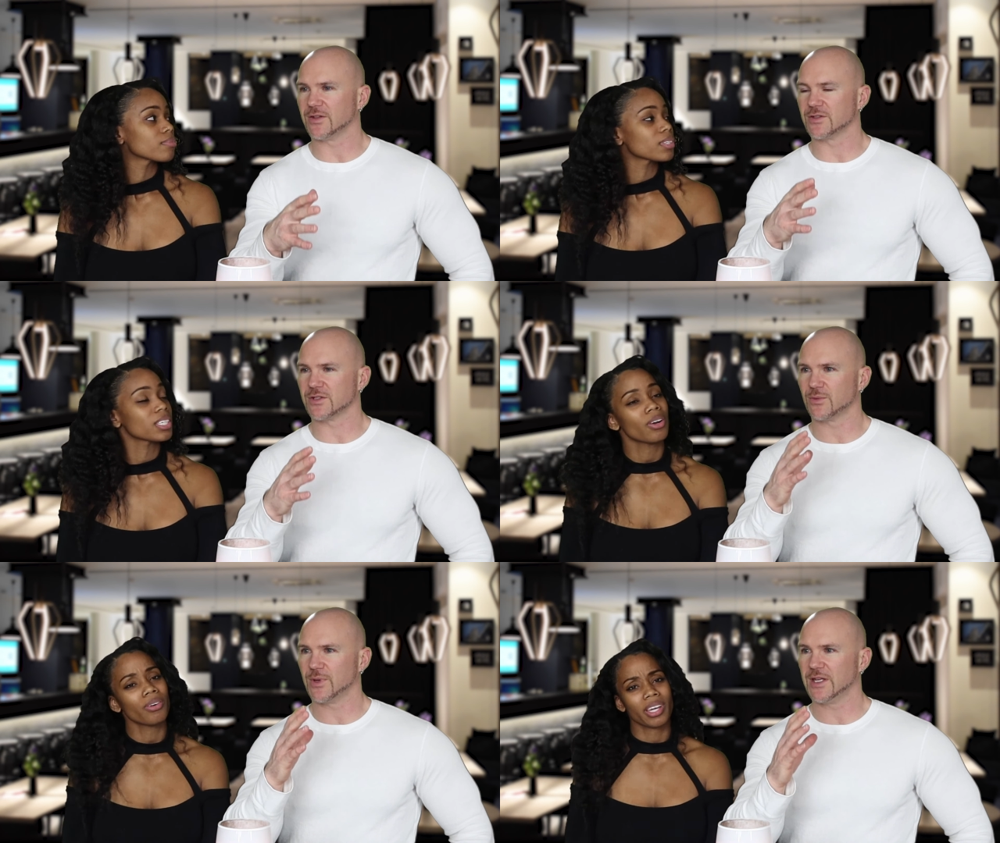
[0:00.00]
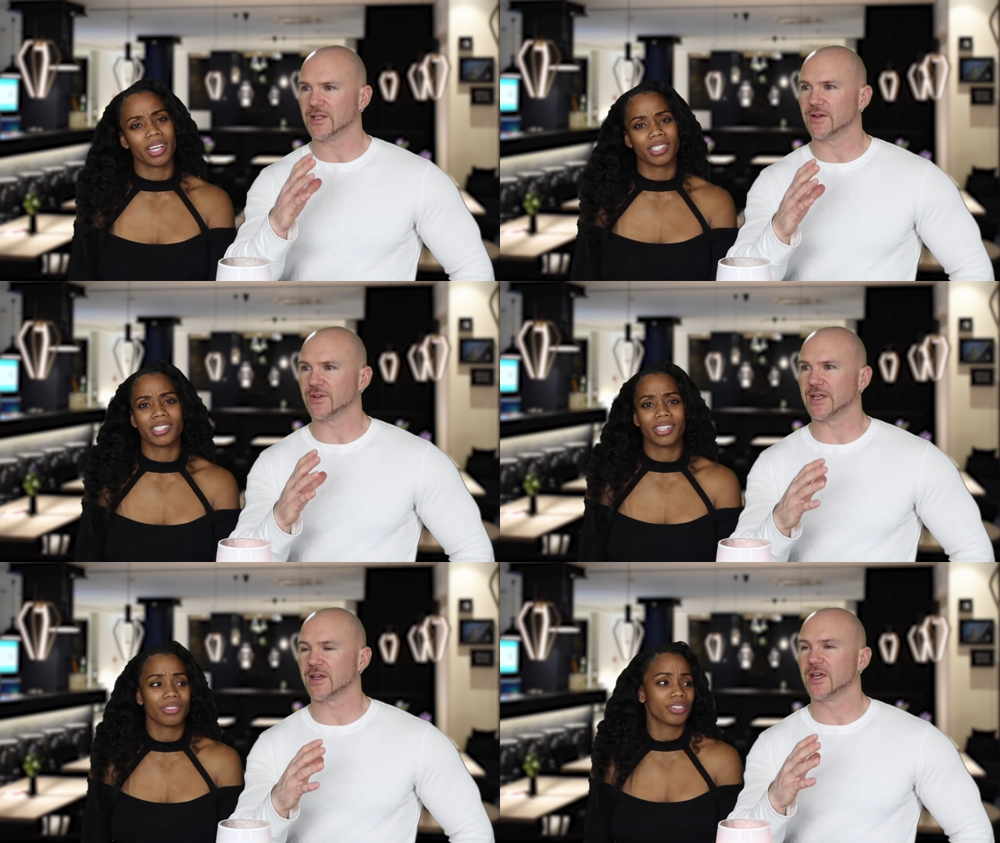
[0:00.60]
Speaker 1: and there's the oh yeah, love,
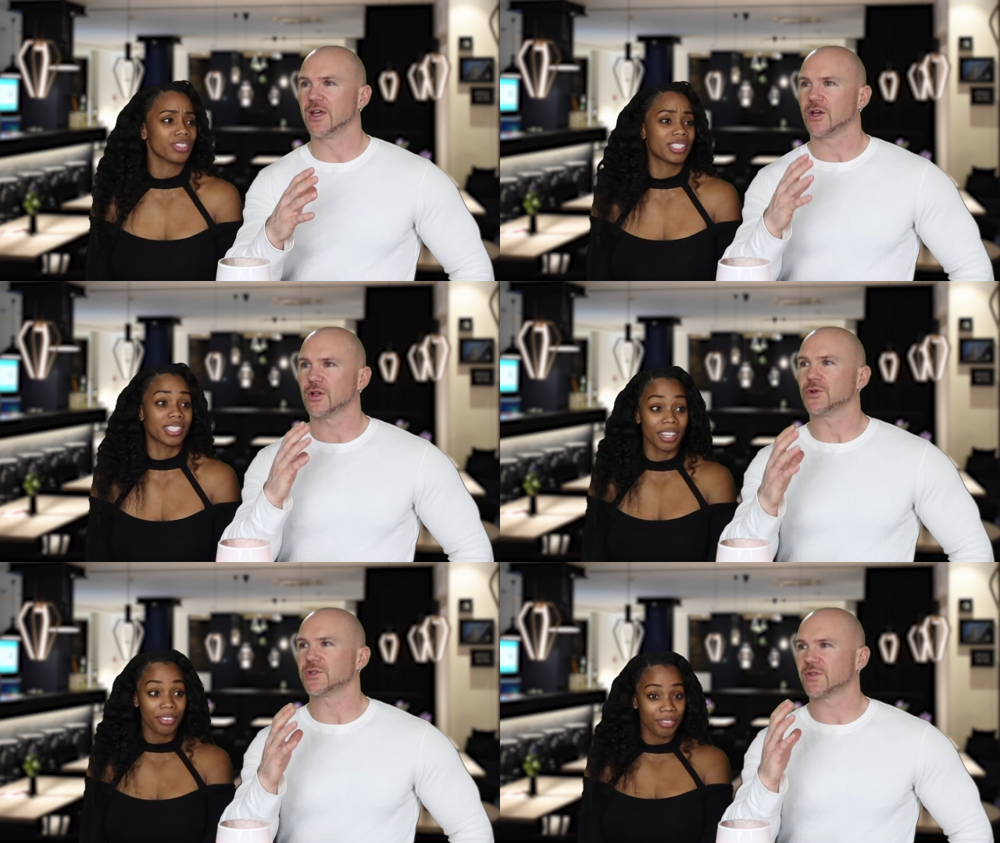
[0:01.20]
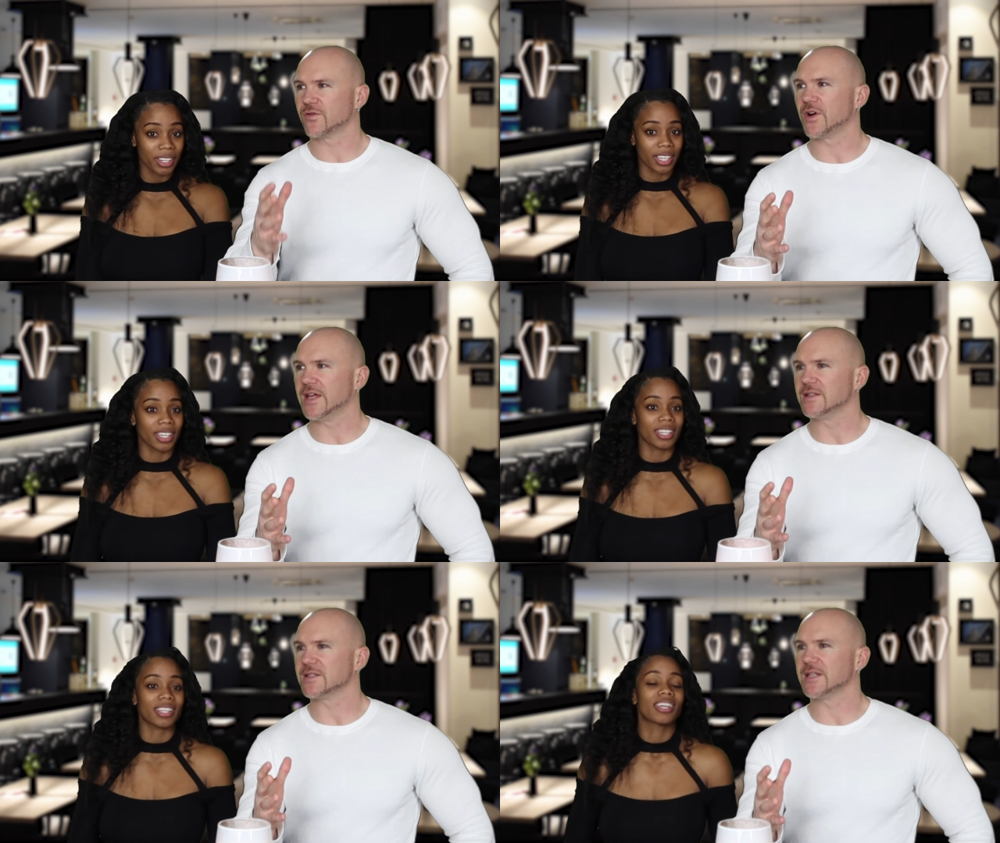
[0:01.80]
like, there's close different.
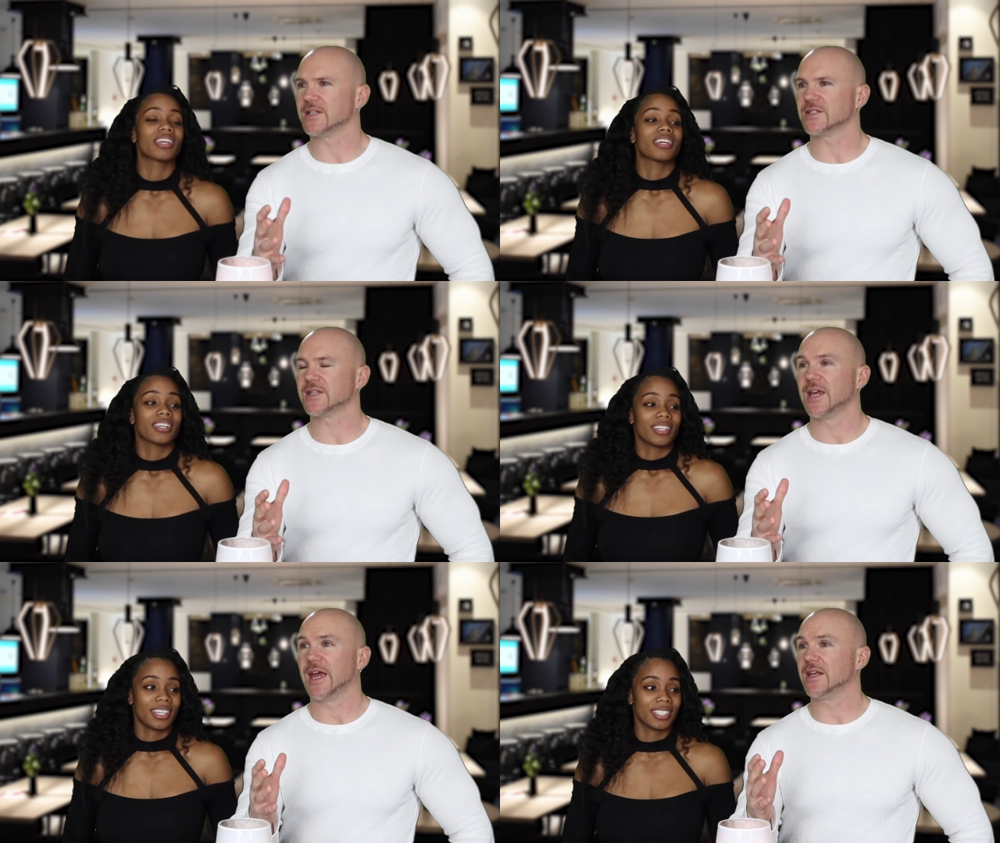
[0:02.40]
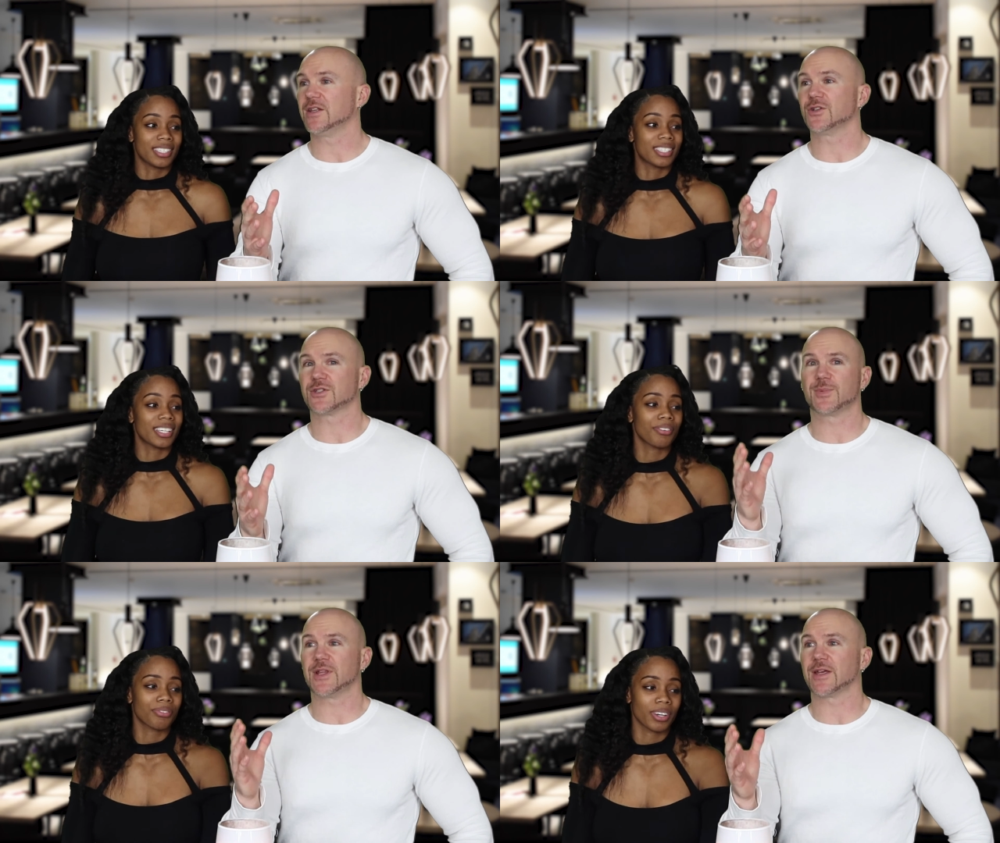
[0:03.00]
friends, and there's and you'll
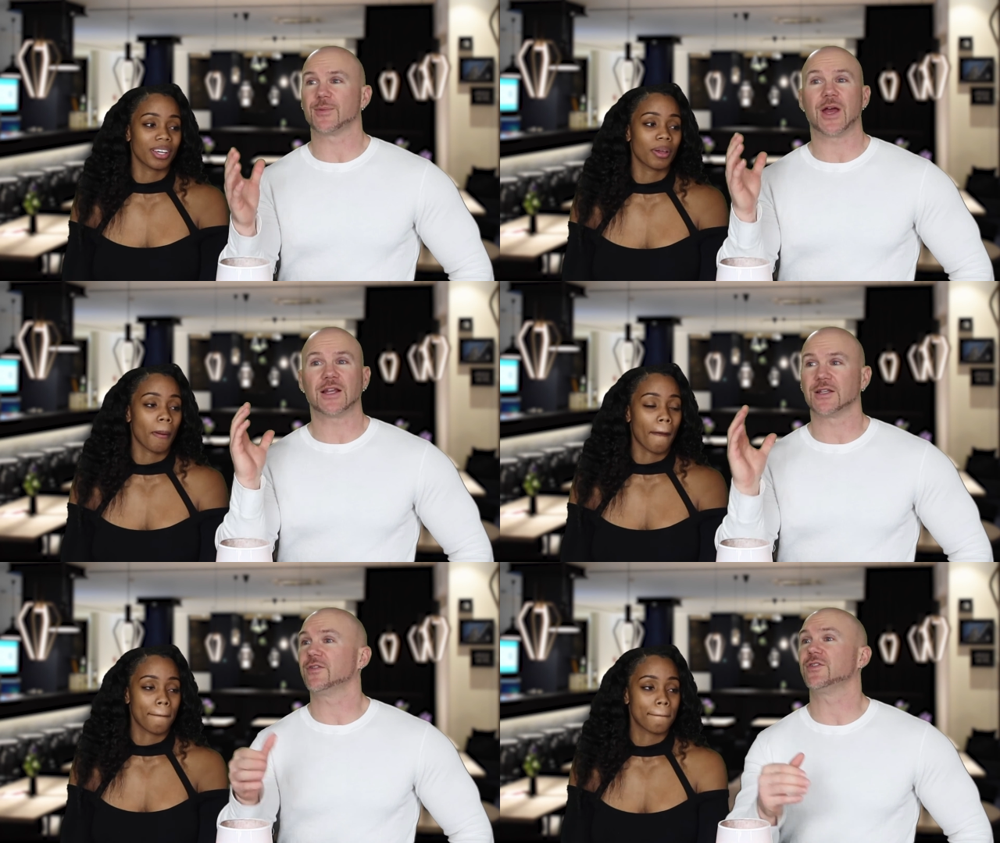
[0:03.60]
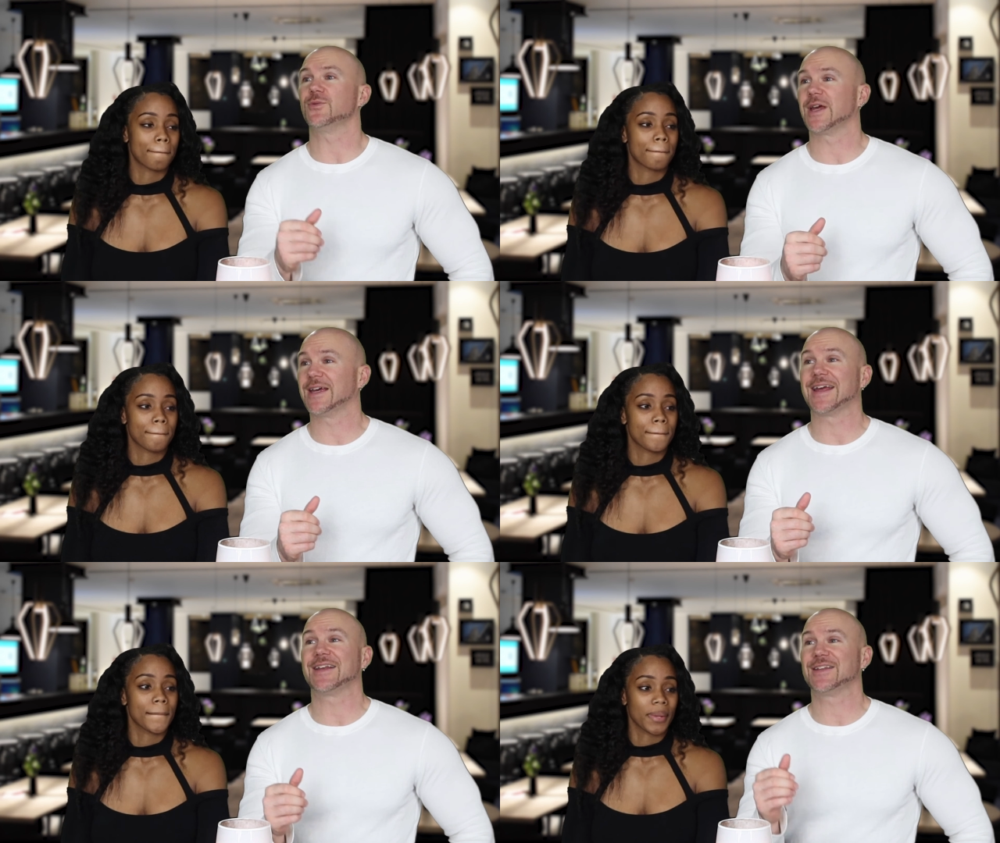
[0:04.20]
different. be like, I love you,
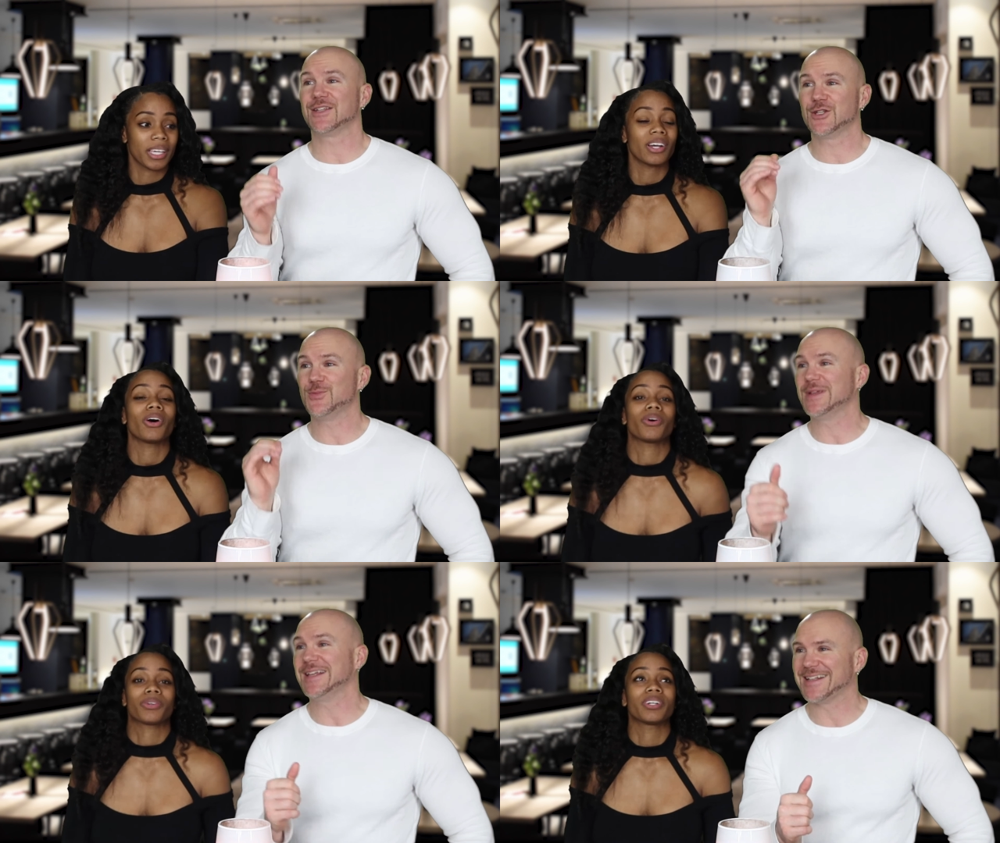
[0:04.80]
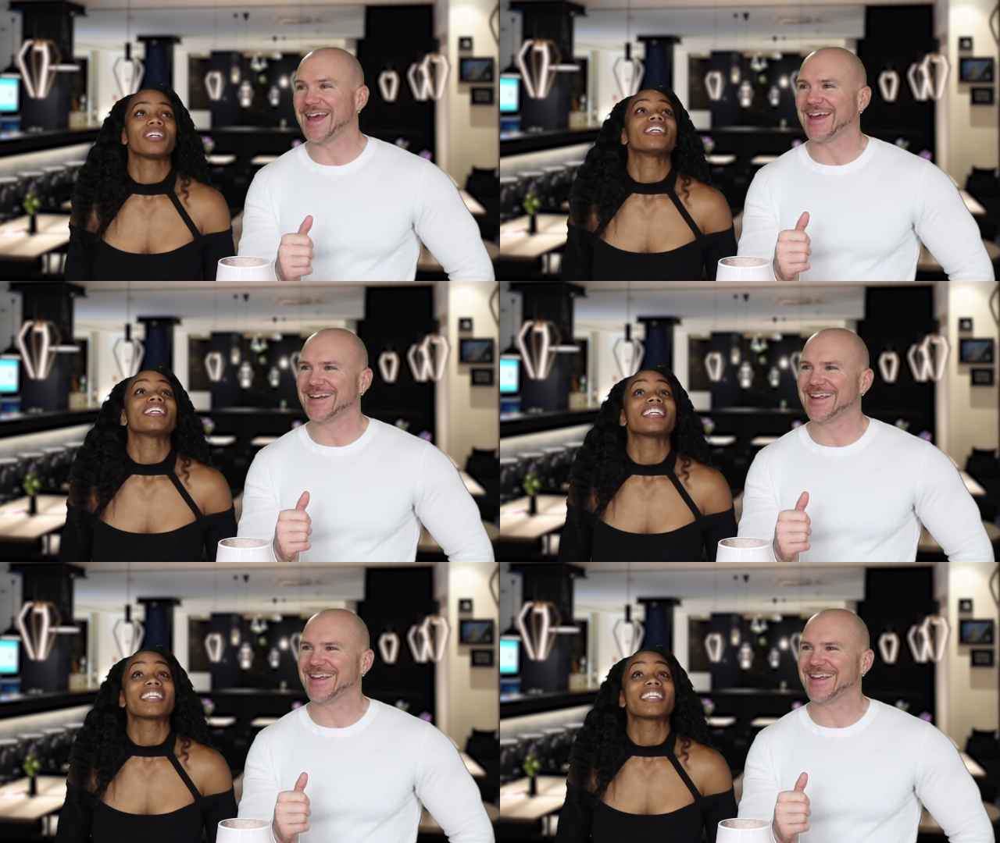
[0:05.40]
man, and you oh, mean that.